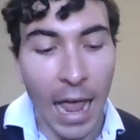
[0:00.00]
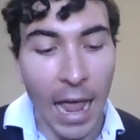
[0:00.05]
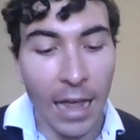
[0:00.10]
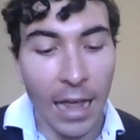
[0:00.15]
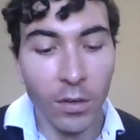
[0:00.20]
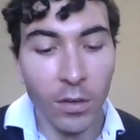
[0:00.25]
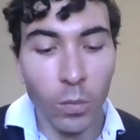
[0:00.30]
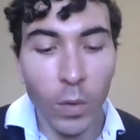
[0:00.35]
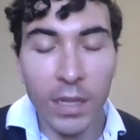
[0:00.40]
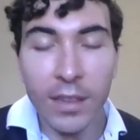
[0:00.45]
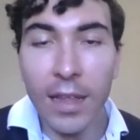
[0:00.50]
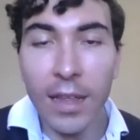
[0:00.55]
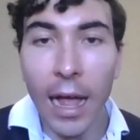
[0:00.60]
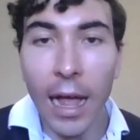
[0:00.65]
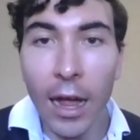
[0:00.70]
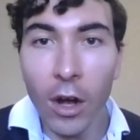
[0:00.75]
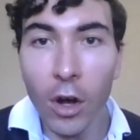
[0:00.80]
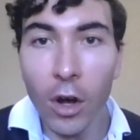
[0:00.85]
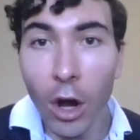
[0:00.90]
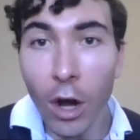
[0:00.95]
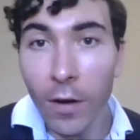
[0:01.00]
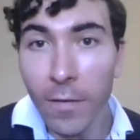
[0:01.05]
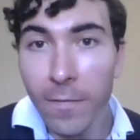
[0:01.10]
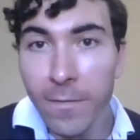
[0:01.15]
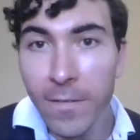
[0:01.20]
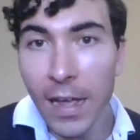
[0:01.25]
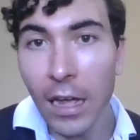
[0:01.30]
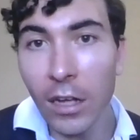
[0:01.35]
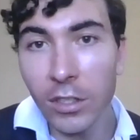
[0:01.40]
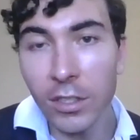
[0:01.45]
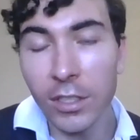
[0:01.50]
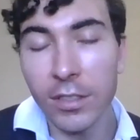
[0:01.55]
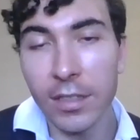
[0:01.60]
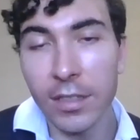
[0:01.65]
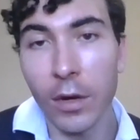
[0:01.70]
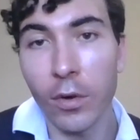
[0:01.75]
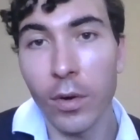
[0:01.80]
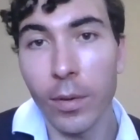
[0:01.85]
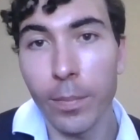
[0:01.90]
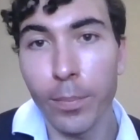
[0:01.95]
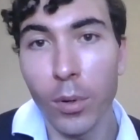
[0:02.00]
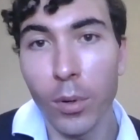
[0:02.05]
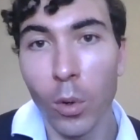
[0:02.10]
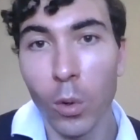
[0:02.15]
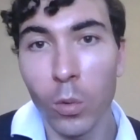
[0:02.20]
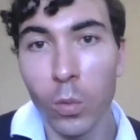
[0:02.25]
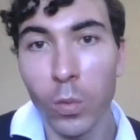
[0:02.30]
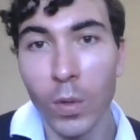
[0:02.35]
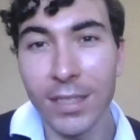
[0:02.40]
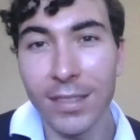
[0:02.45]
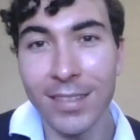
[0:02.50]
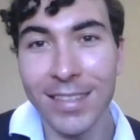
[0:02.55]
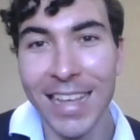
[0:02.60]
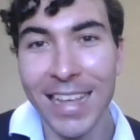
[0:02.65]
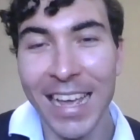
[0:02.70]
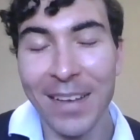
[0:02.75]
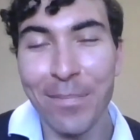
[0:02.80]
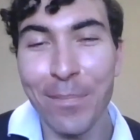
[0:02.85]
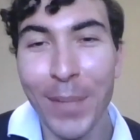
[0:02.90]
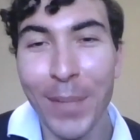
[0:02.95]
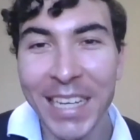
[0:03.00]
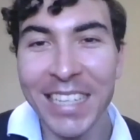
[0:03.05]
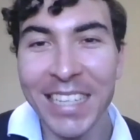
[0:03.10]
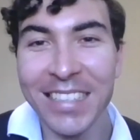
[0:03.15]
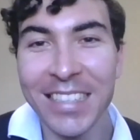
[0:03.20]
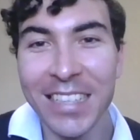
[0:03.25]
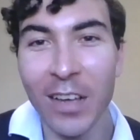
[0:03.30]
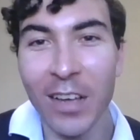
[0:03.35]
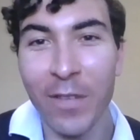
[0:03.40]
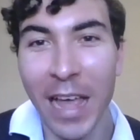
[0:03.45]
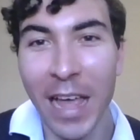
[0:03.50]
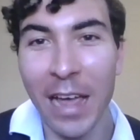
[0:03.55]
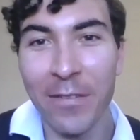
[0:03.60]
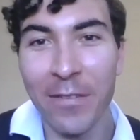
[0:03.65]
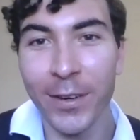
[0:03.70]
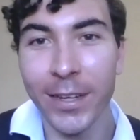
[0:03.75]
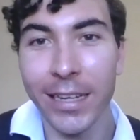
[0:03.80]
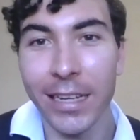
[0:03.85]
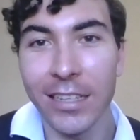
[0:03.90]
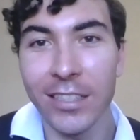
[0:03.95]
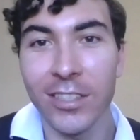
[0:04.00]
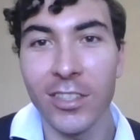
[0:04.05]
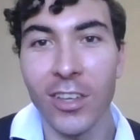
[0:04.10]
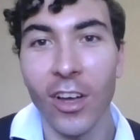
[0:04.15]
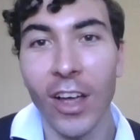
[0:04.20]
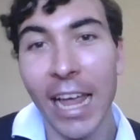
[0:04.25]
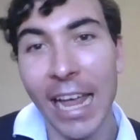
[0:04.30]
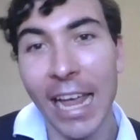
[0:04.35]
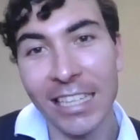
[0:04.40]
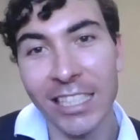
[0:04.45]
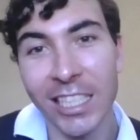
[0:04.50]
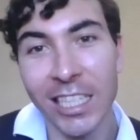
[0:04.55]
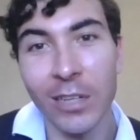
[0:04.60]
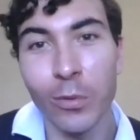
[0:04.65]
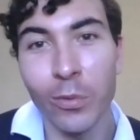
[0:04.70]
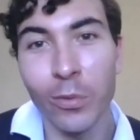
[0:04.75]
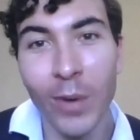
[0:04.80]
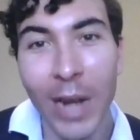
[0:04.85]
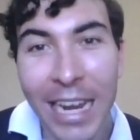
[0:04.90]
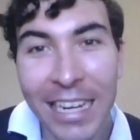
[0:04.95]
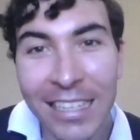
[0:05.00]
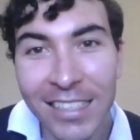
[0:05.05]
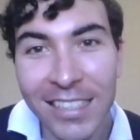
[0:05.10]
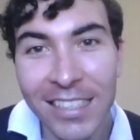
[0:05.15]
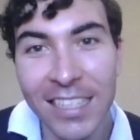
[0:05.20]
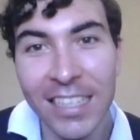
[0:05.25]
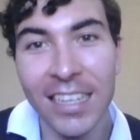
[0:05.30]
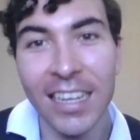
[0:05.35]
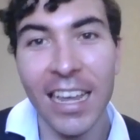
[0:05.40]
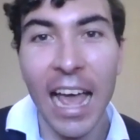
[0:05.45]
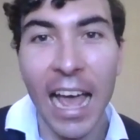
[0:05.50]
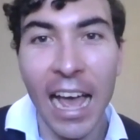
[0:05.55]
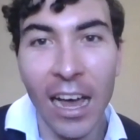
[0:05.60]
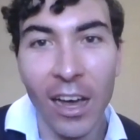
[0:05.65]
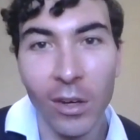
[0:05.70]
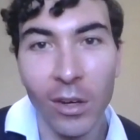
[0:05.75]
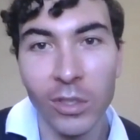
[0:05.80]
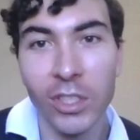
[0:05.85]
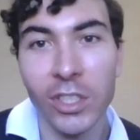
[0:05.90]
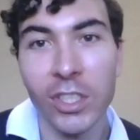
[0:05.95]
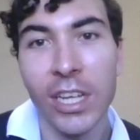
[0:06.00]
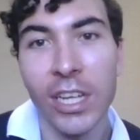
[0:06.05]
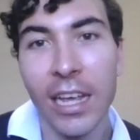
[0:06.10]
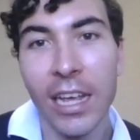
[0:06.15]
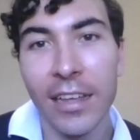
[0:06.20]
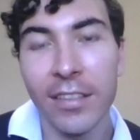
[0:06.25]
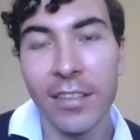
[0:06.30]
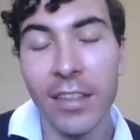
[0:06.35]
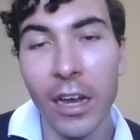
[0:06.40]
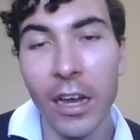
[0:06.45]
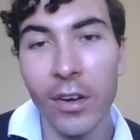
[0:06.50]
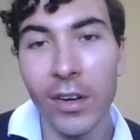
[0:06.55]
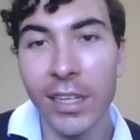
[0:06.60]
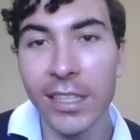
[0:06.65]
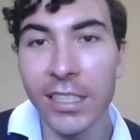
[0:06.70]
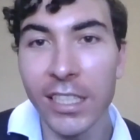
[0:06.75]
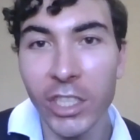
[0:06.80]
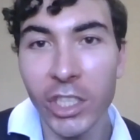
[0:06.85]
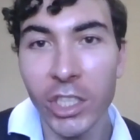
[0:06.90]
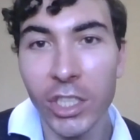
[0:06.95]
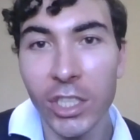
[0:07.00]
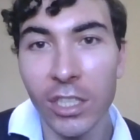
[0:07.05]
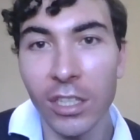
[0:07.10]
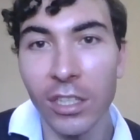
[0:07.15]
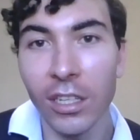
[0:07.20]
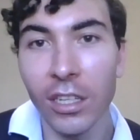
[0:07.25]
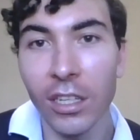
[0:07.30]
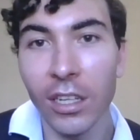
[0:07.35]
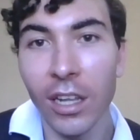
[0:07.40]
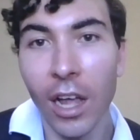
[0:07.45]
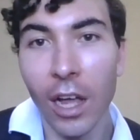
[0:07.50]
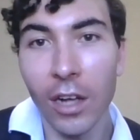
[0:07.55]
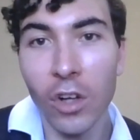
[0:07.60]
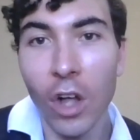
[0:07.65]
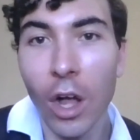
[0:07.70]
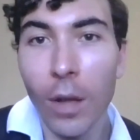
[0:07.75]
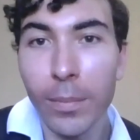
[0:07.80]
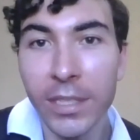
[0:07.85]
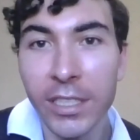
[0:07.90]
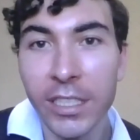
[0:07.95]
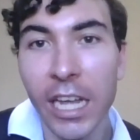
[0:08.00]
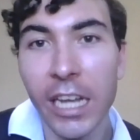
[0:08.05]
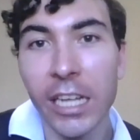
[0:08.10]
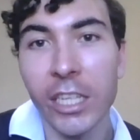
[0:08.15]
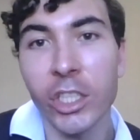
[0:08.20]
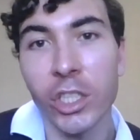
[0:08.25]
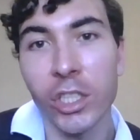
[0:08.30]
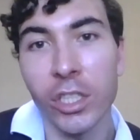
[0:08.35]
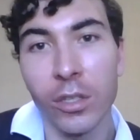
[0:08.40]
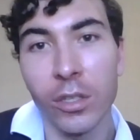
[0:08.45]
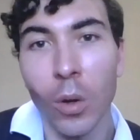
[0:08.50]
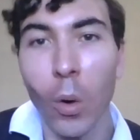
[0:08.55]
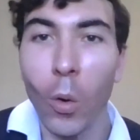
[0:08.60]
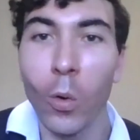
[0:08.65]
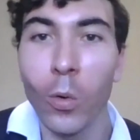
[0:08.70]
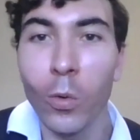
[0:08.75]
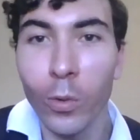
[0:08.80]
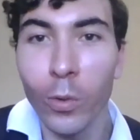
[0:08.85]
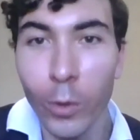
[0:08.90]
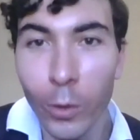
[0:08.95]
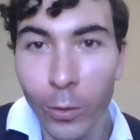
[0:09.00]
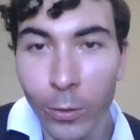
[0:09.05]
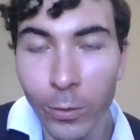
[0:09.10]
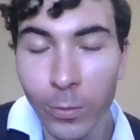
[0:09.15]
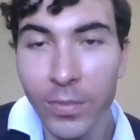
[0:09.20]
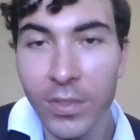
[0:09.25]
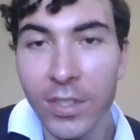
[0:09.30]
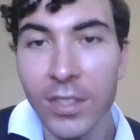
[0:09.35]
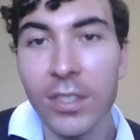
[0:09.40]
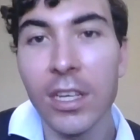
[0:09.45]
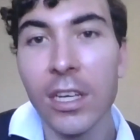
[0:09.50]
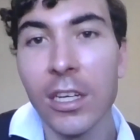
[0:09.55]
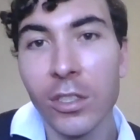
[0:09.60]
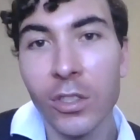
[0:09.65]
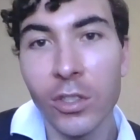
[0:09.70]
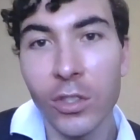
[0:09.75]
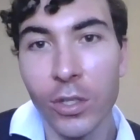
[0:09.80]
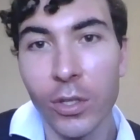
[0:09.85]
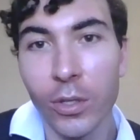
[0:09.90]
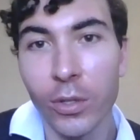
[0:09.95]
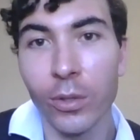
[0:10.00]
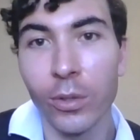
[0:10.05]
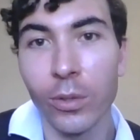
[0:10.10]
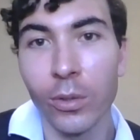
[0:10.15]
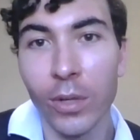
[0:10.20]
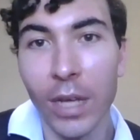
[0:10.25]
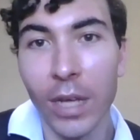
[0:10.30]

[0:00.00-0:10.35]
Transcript: And what the IRR found in their report was that many South Africans are actually renting out their additional accommodation or rooms to